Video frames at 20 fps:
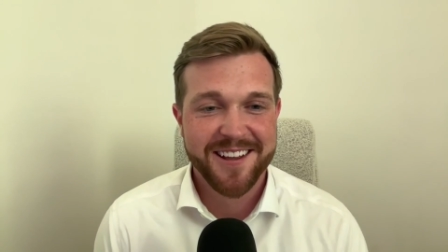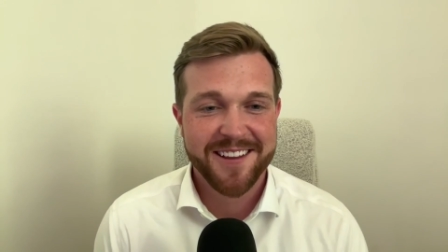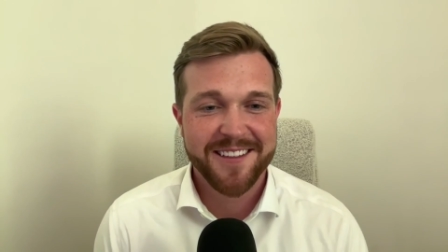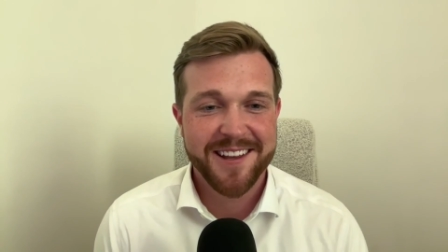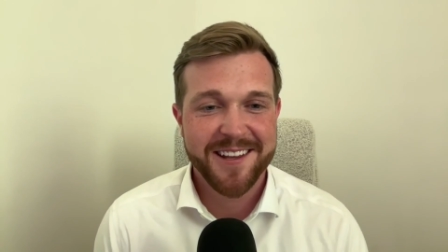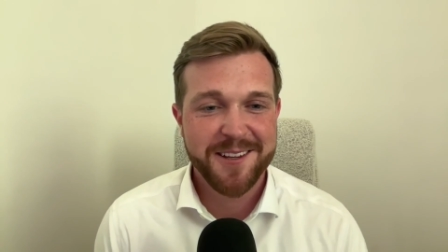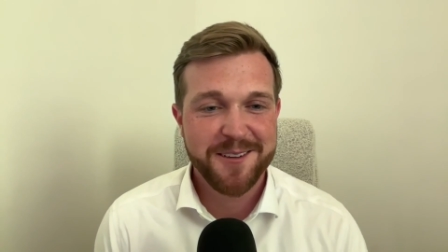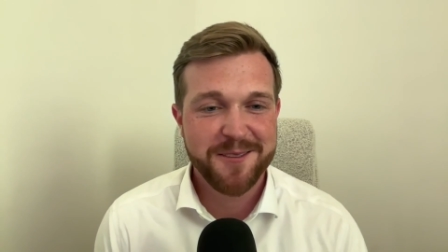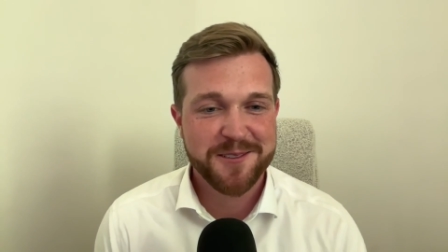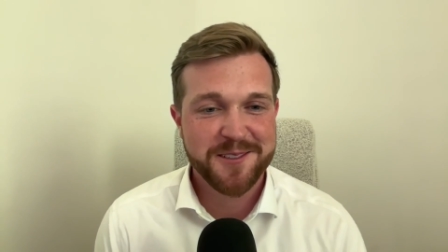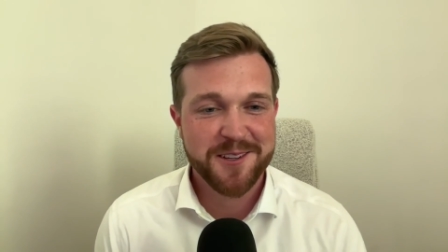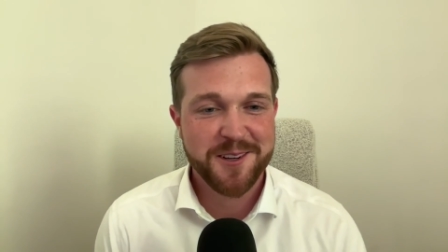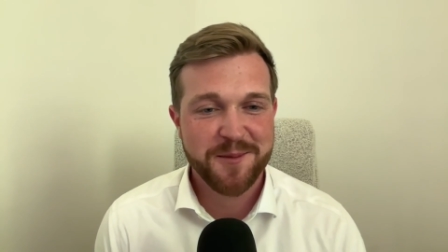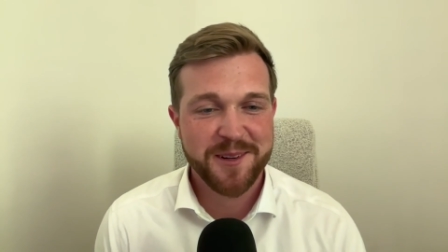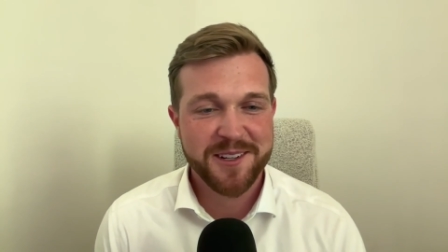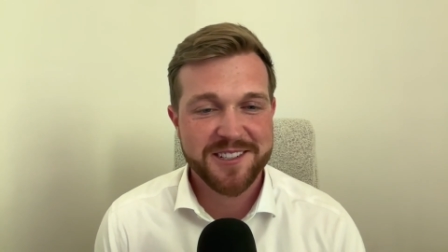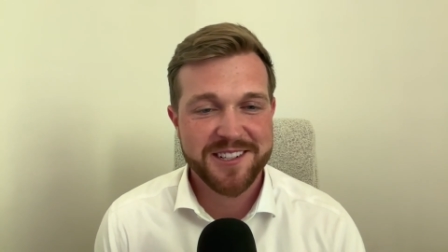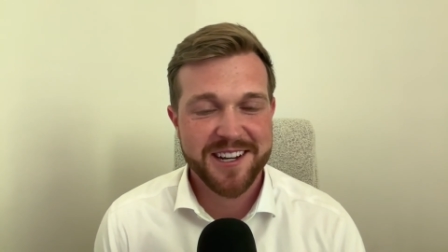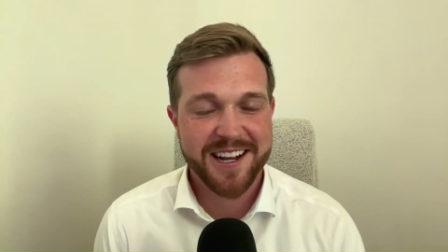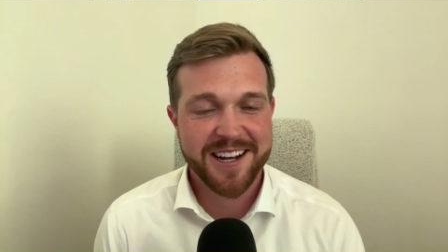thank you so
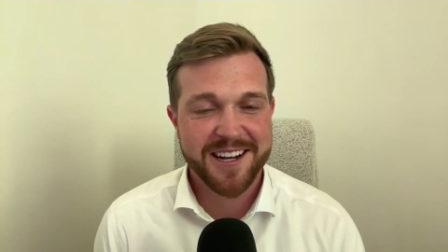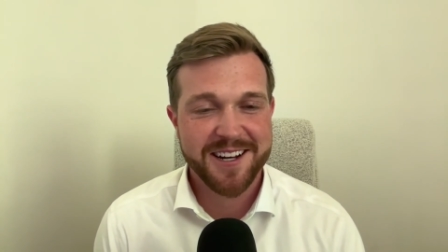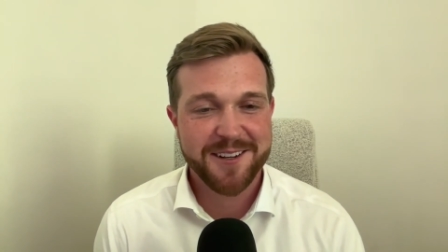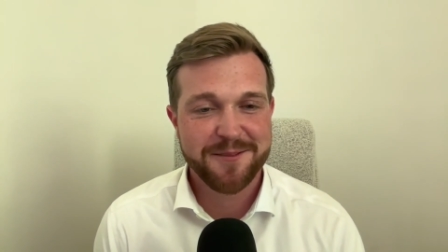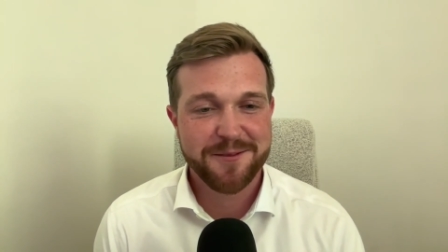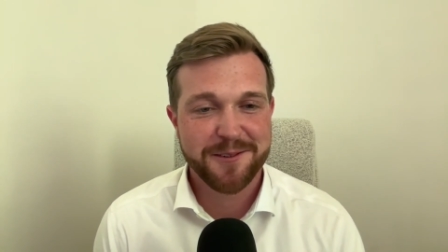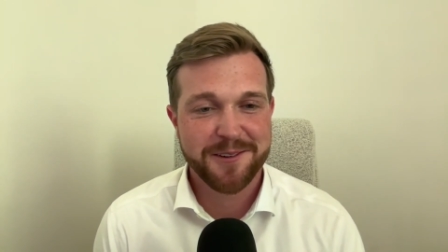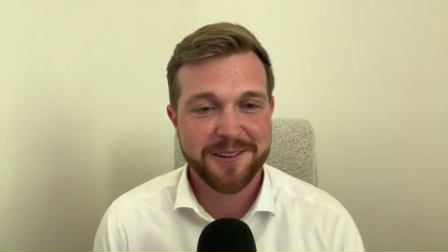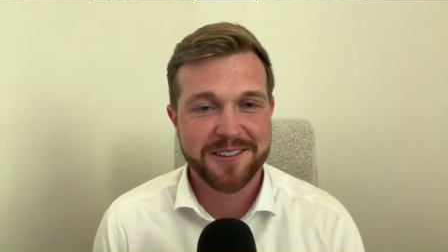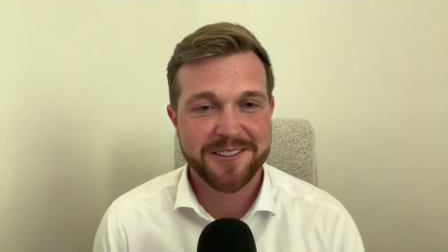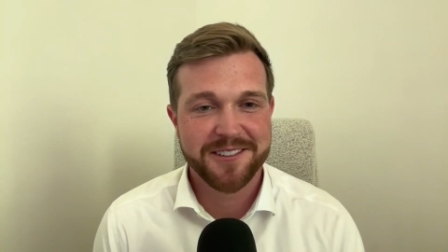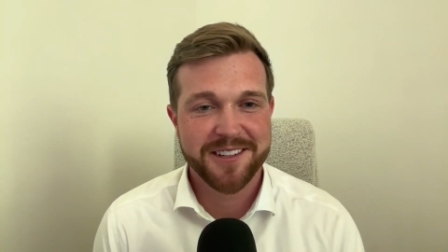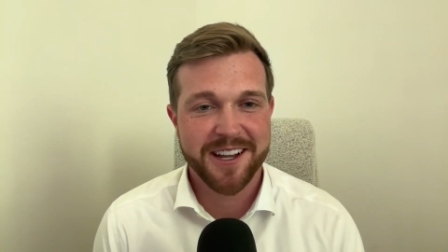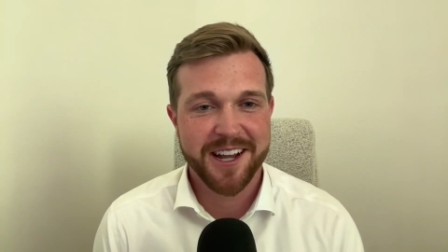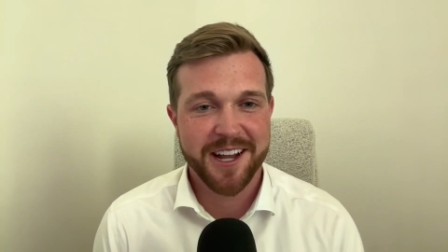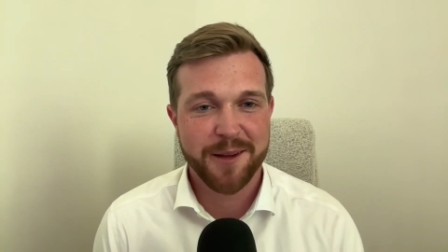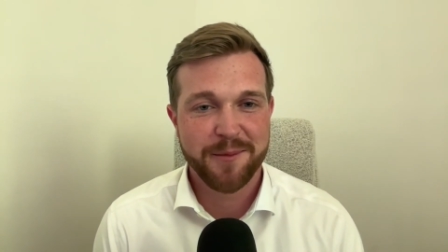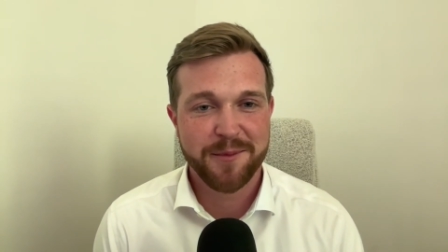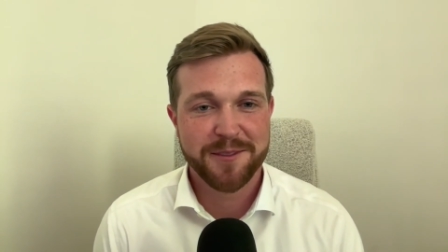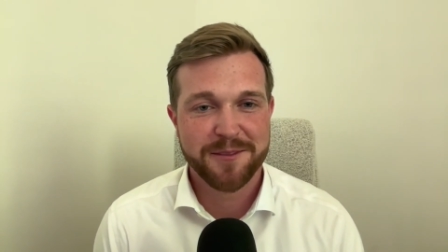much, Andy, for your
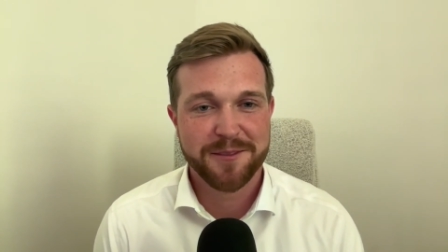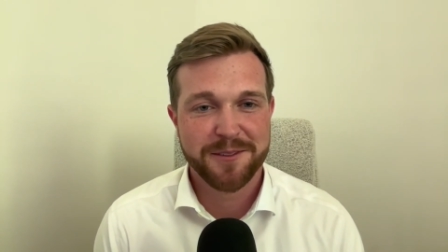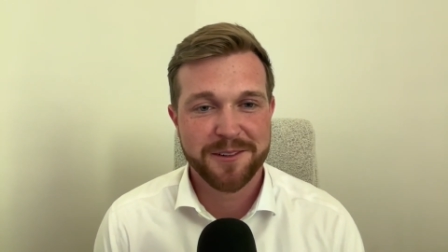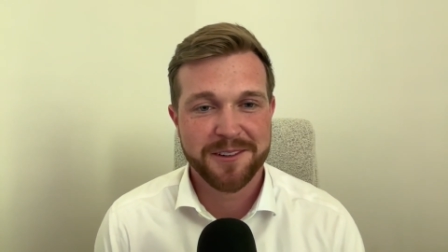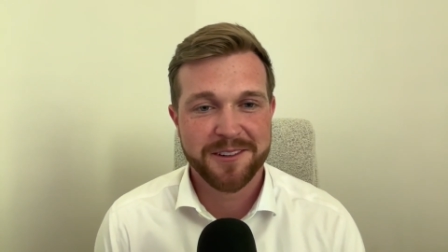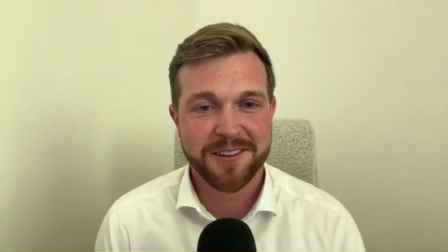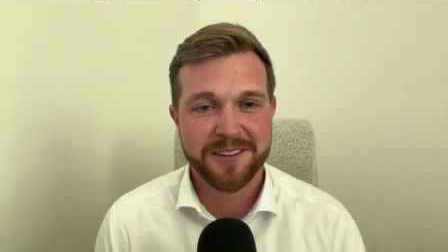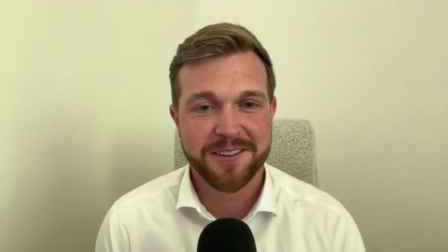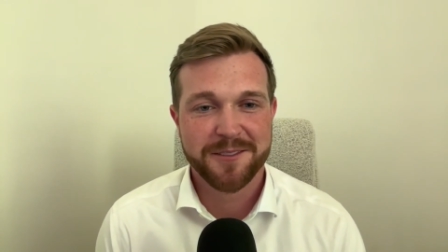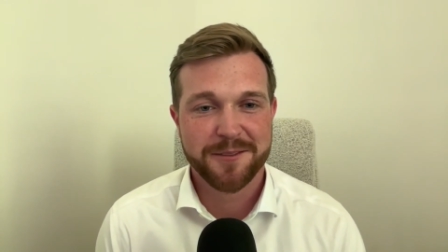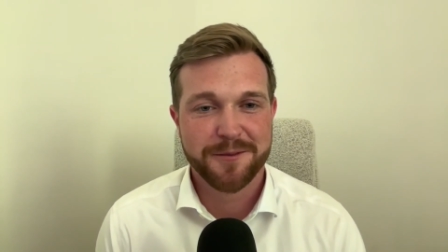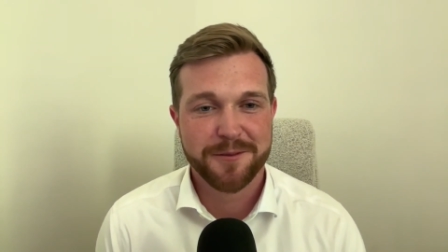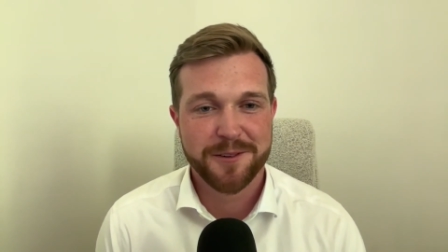time and for